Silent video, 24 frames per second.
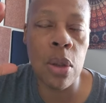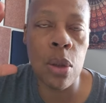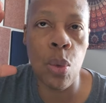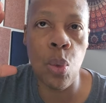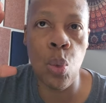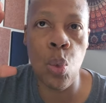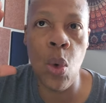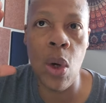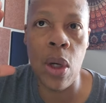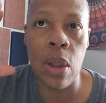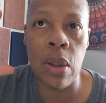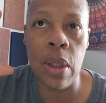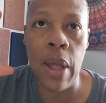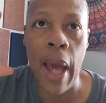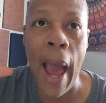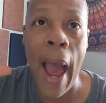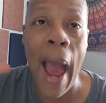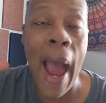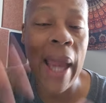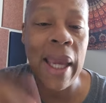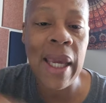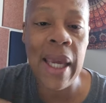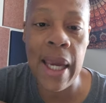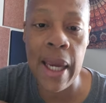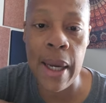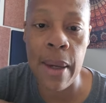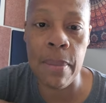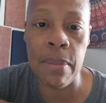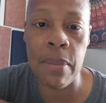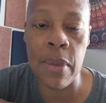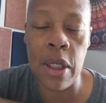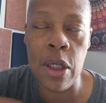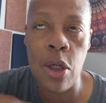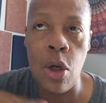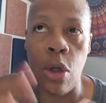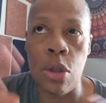
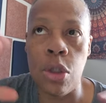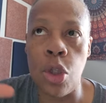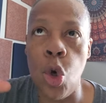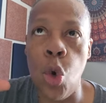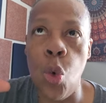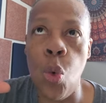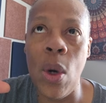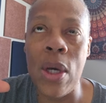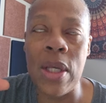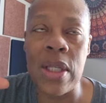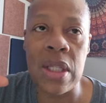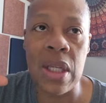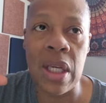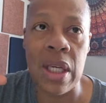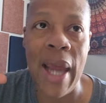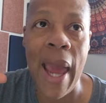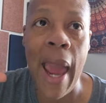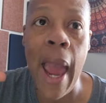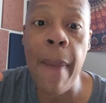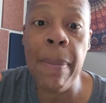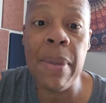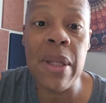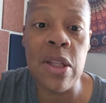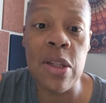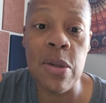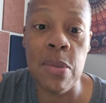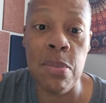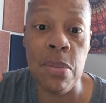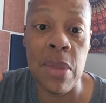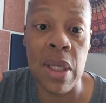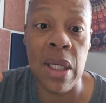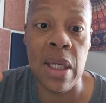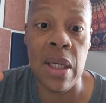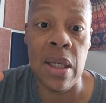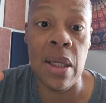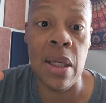what's can happen to
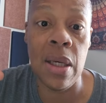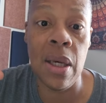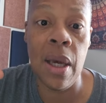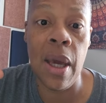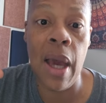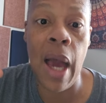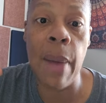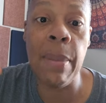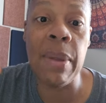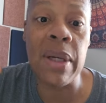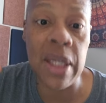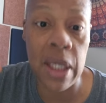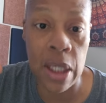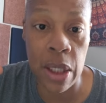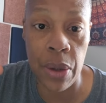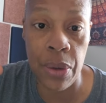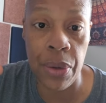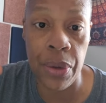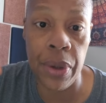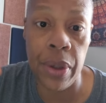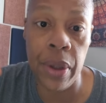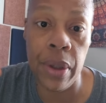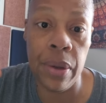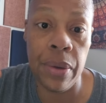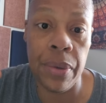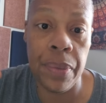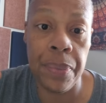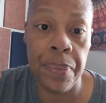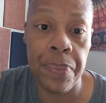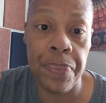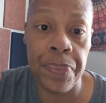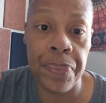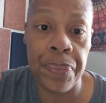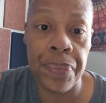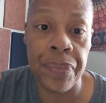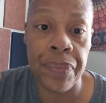me, I'm a carrier.
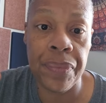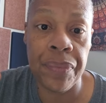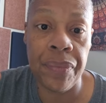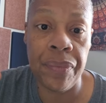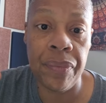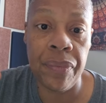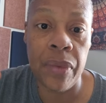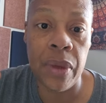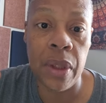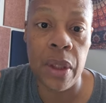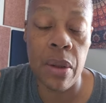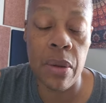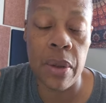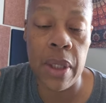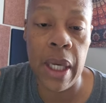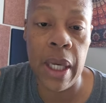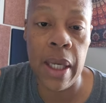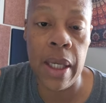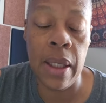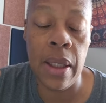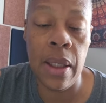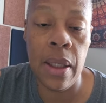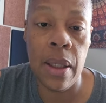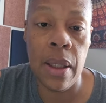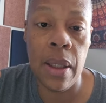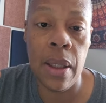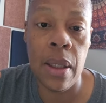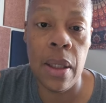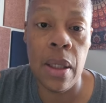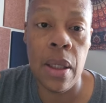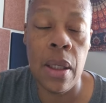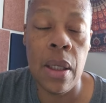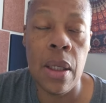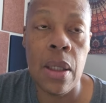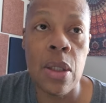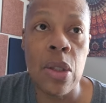Okay?
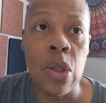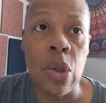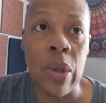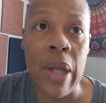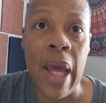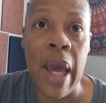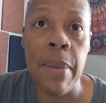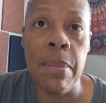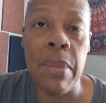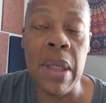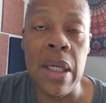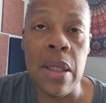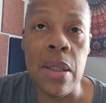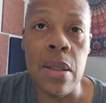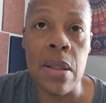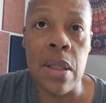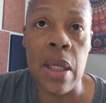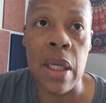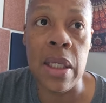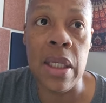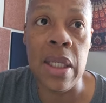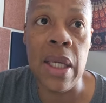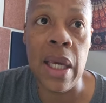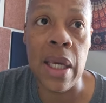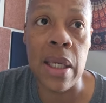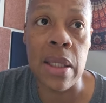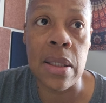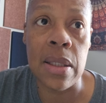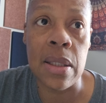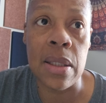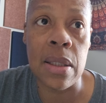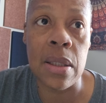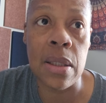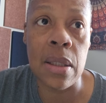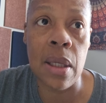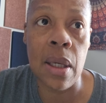So that means that
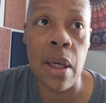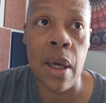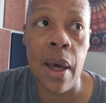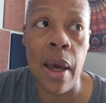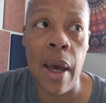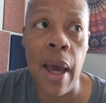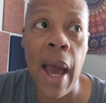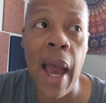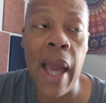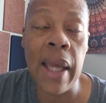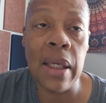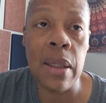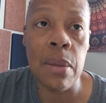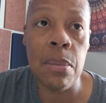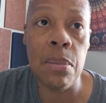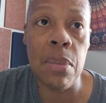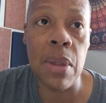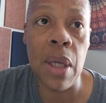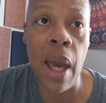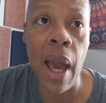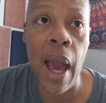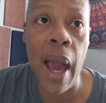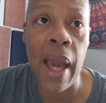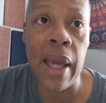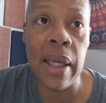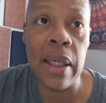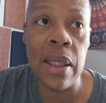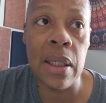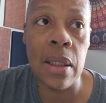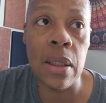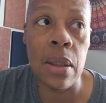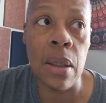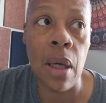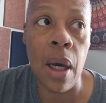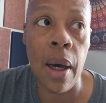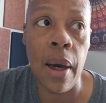yes, I'm
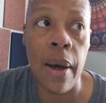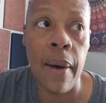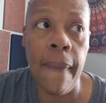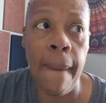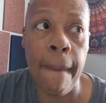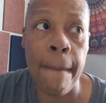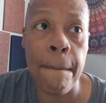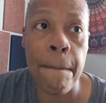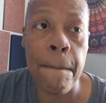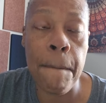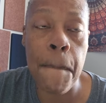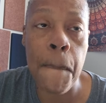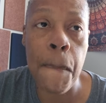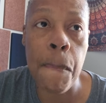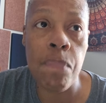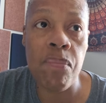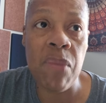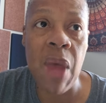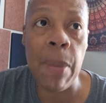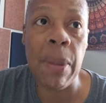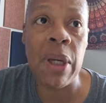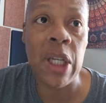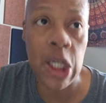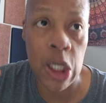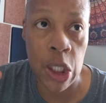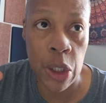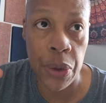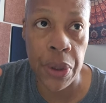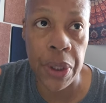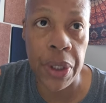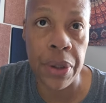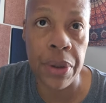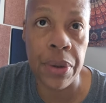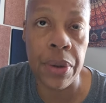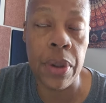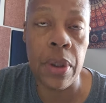a
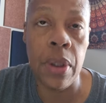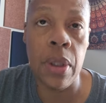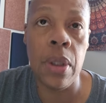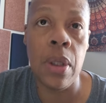carrier